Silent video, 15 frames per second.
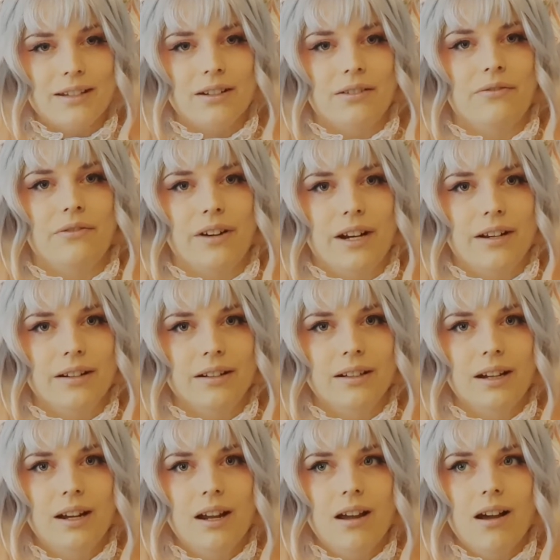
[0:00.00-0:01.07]
different
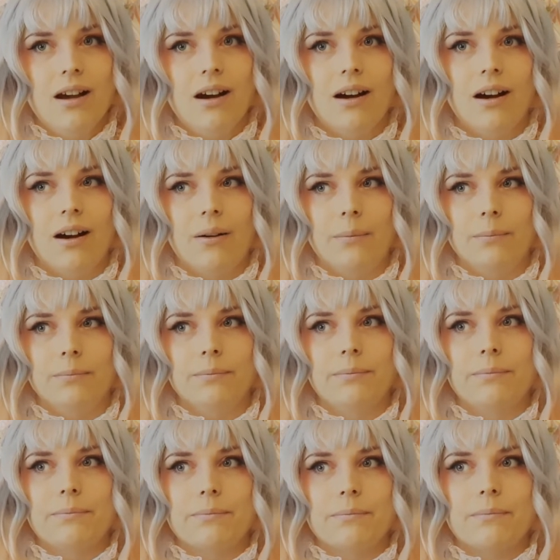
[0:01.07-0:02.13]
um,
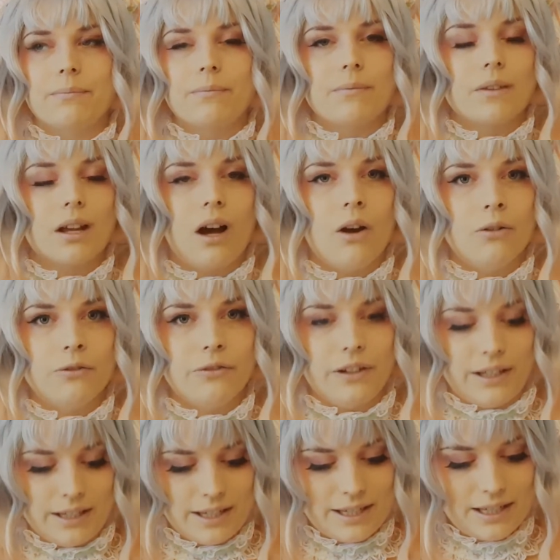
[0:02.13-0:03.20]

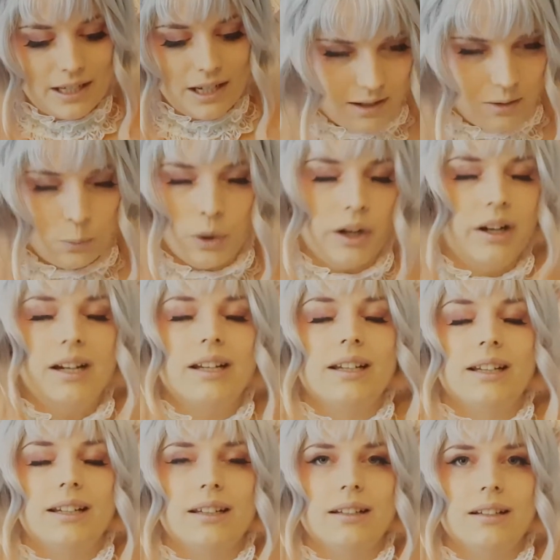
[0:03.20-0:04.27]
outfits. Uh,
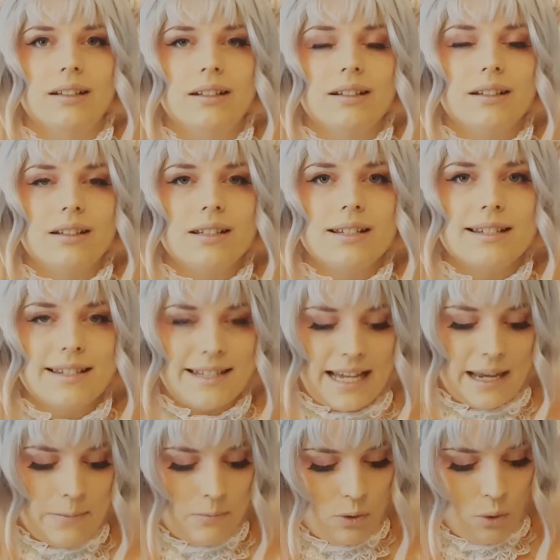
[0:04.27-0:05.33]
wearing
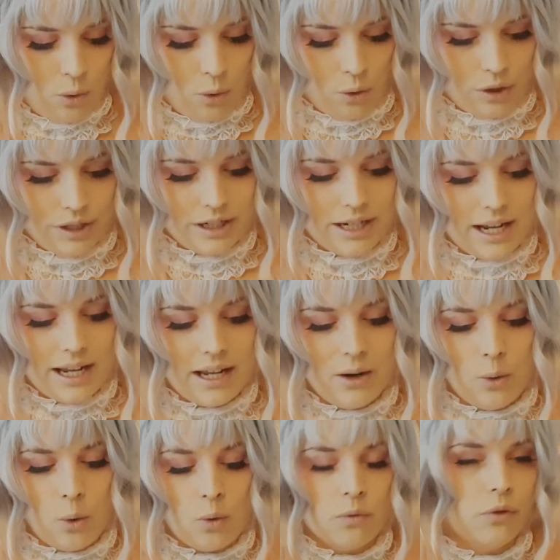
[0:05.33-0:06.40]
same coordinate
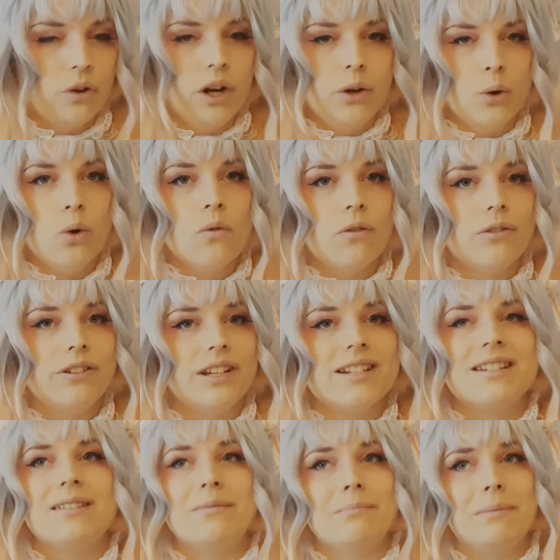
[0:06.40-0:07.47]
over and over
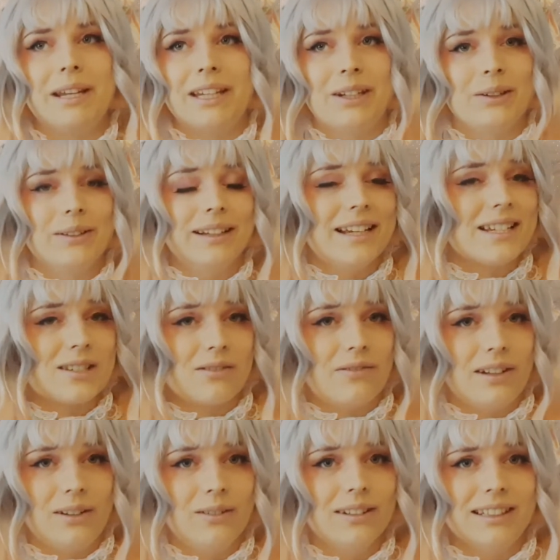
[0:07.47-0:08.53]
doesn't make you less of
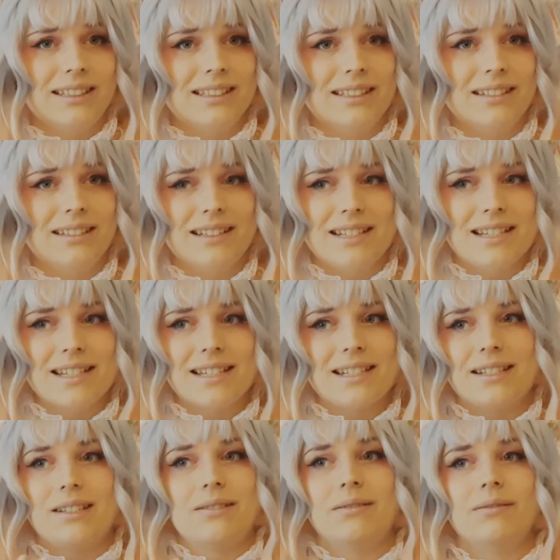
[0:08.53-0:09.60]
a lolita.
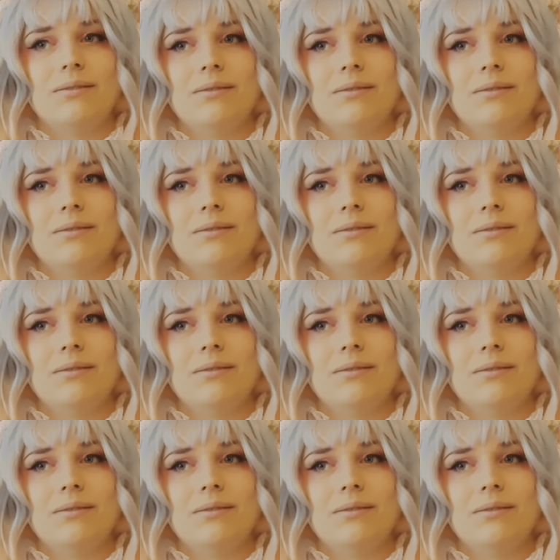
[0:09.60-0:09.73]
It's